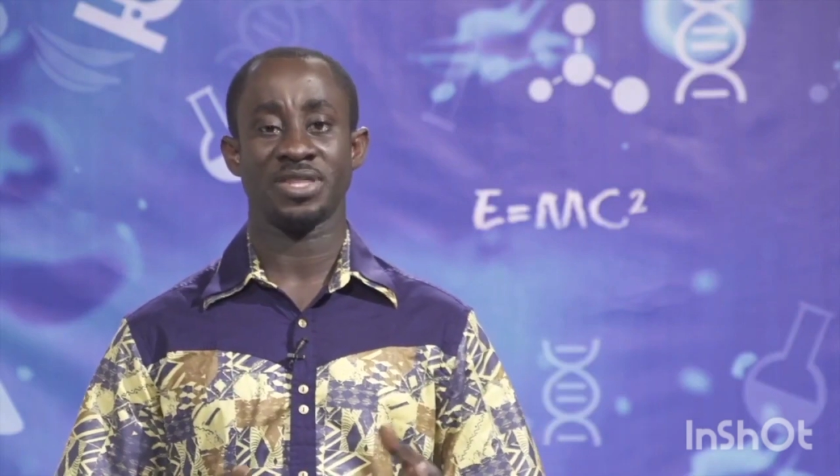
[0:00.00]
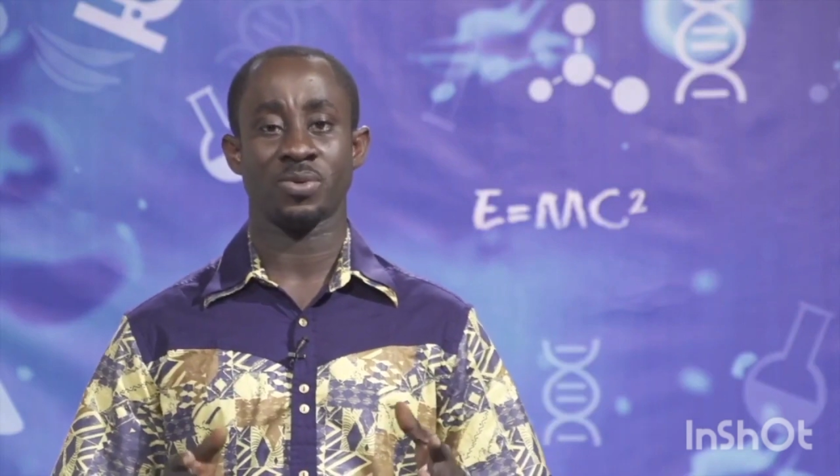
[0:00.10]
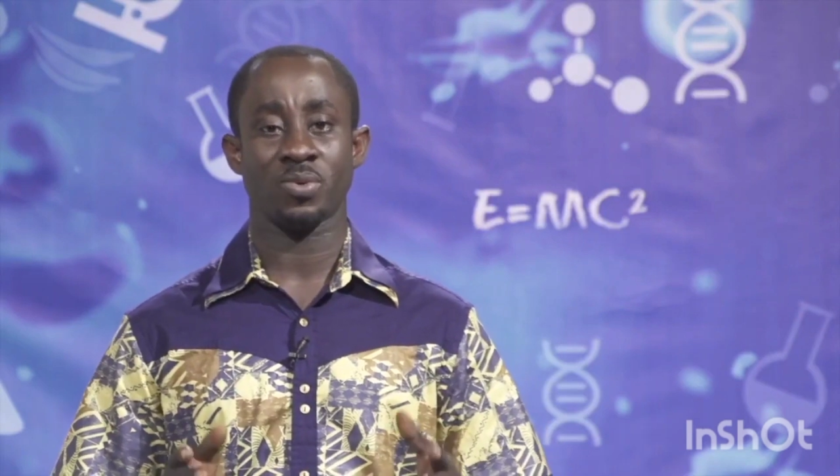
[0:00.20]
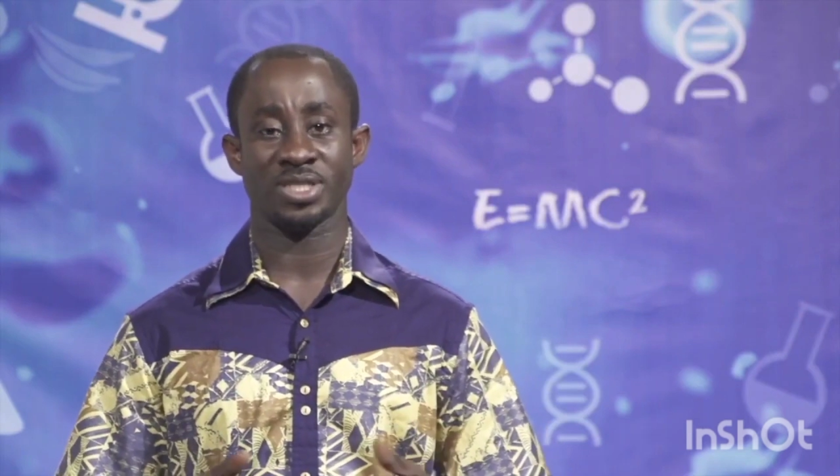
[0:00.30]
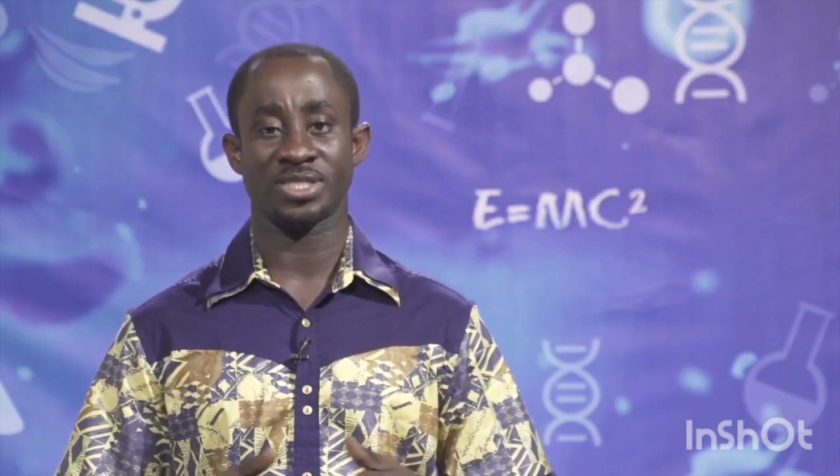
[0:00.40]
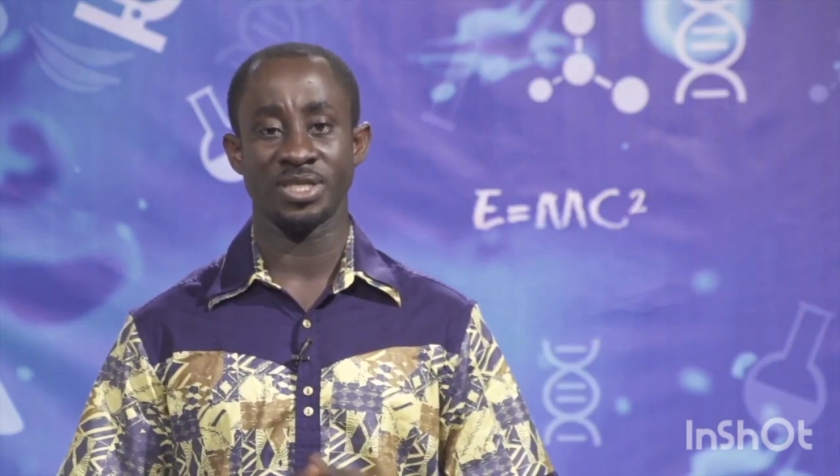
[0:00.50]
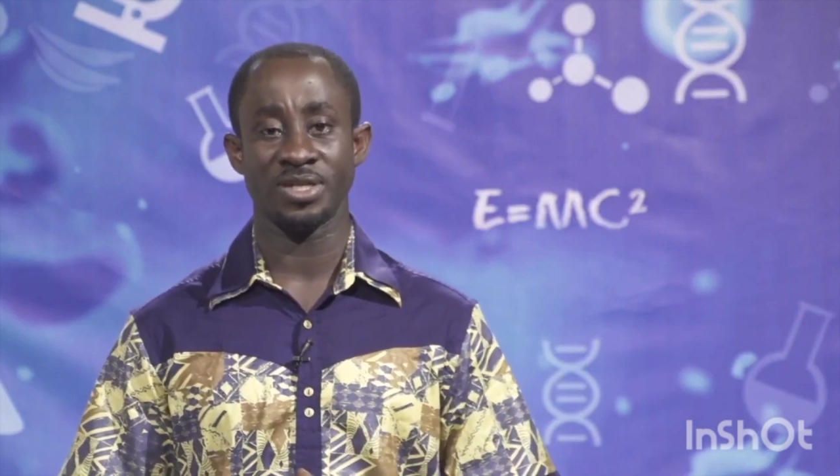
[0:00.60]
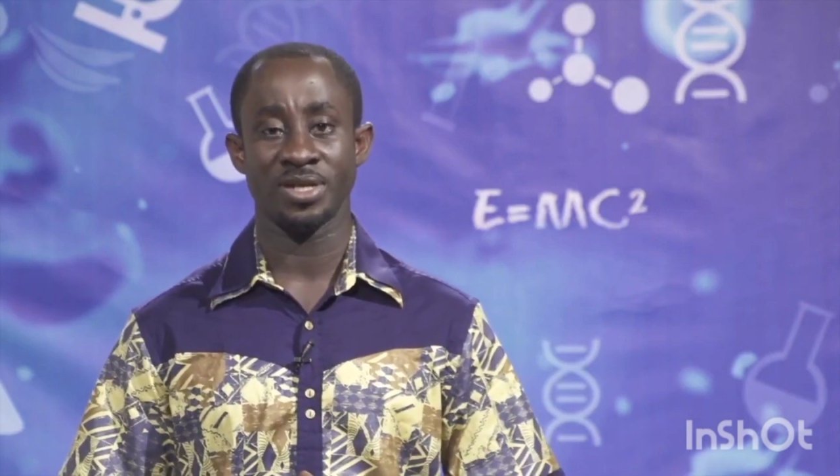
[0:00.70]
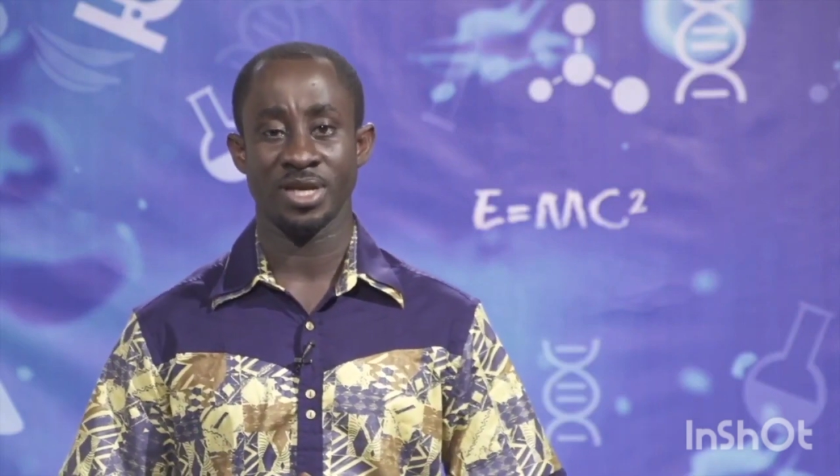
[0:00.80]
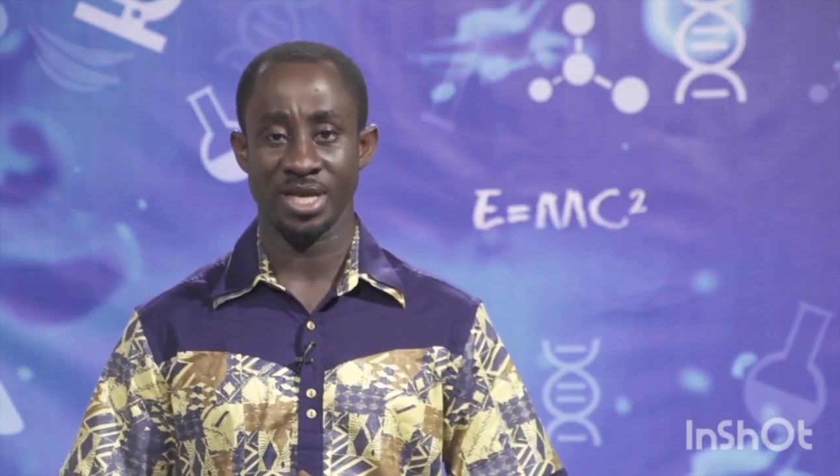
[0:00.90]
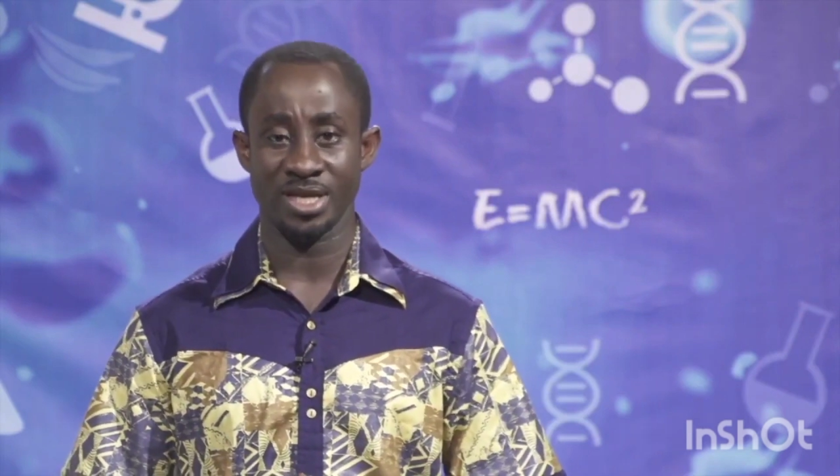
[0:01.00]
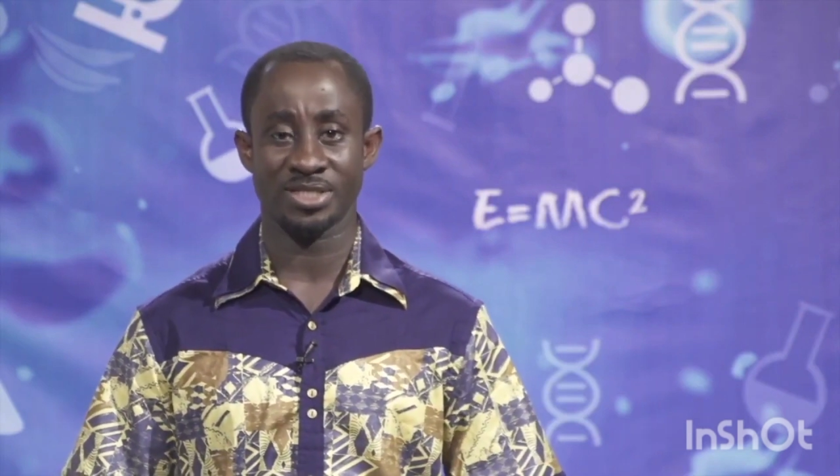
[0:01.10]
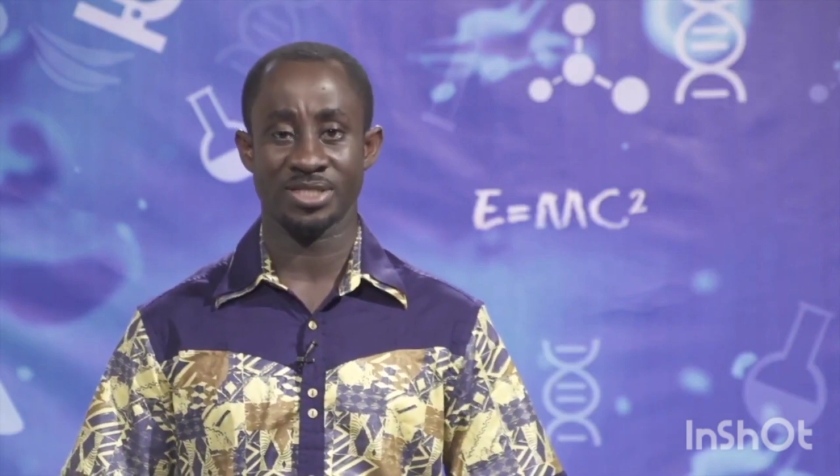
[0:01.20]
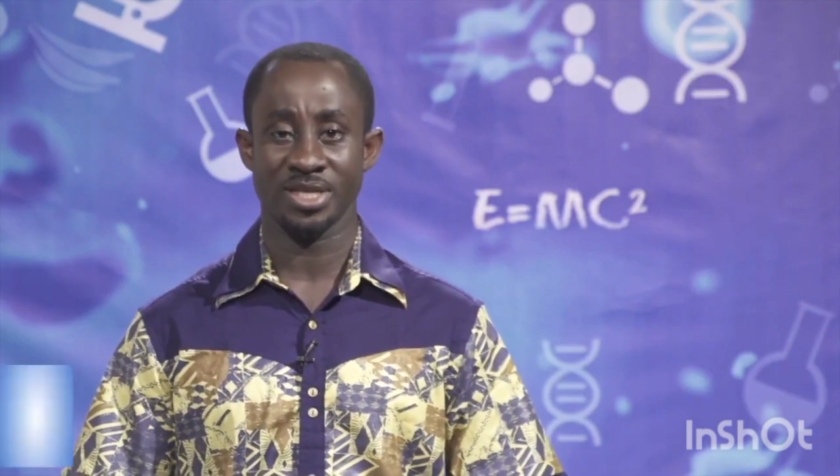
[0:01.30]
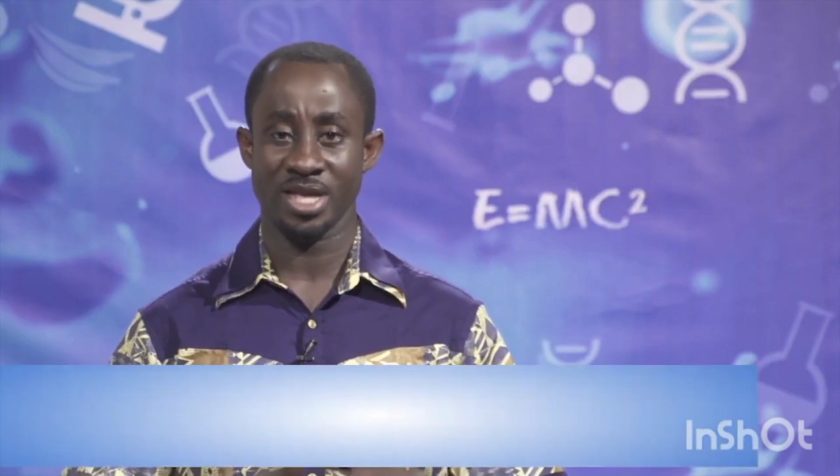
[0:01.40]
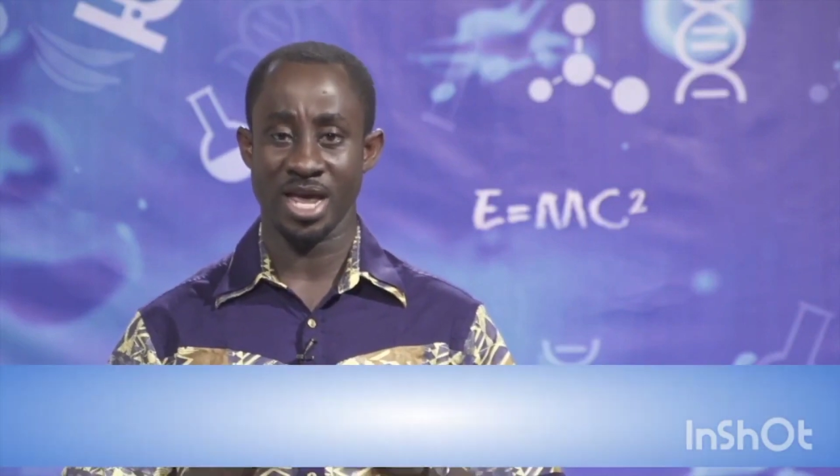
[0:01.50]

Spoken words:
the question is